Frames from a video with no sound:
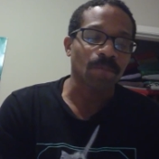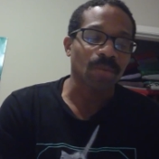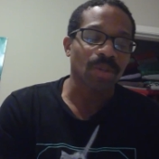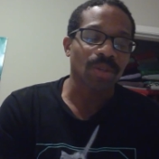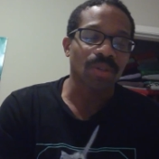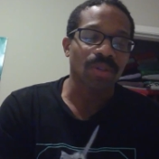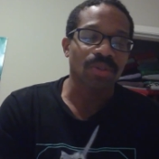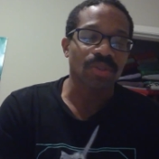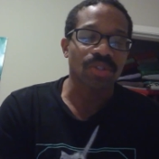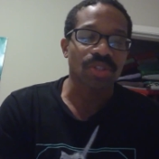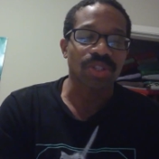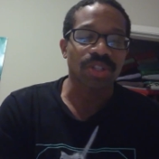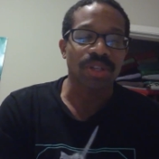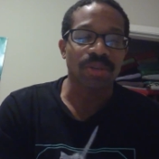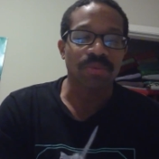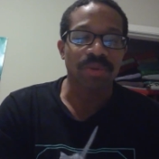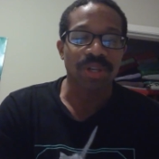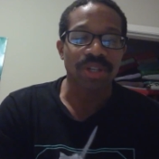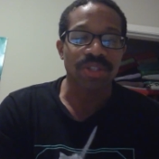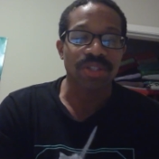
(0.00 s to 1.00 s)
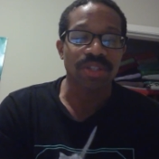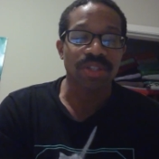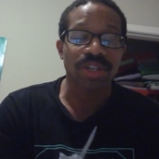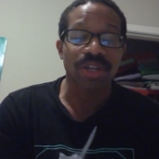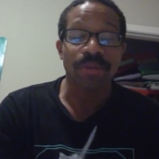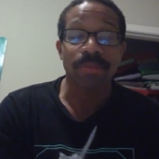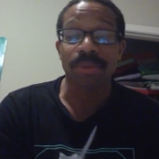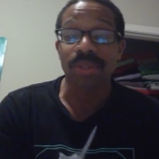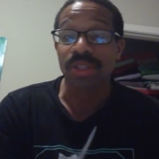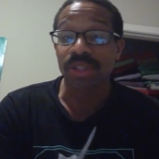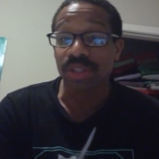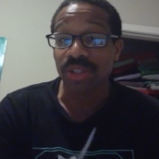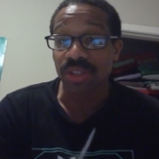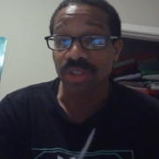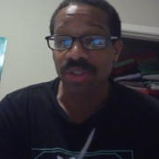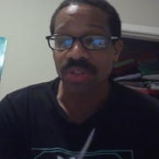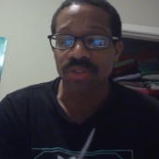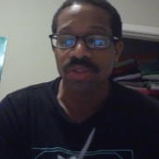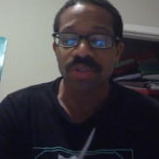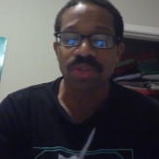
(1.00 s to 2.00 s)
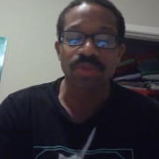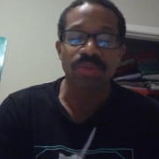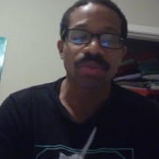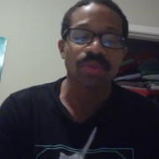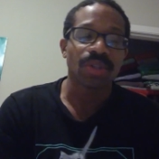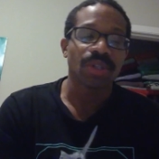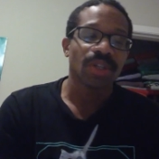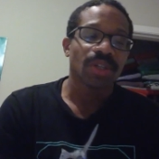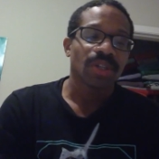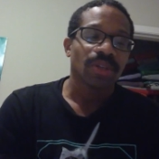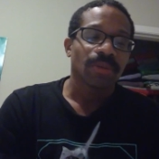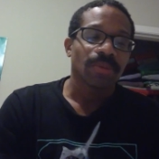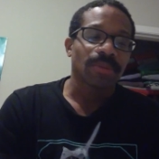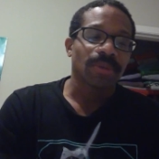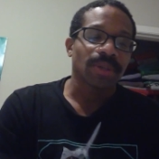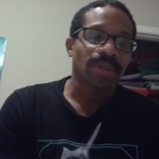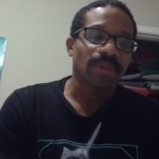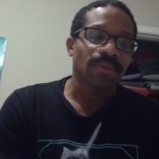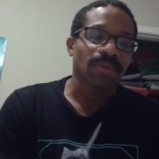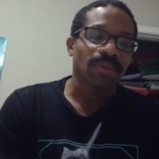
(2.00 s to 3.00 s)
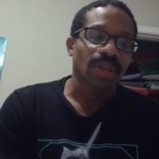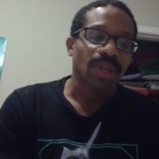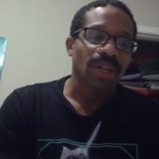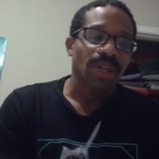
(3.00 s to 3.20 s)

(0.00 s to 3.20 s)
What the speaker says: you know, Deshaun Watson coming in here, too. But,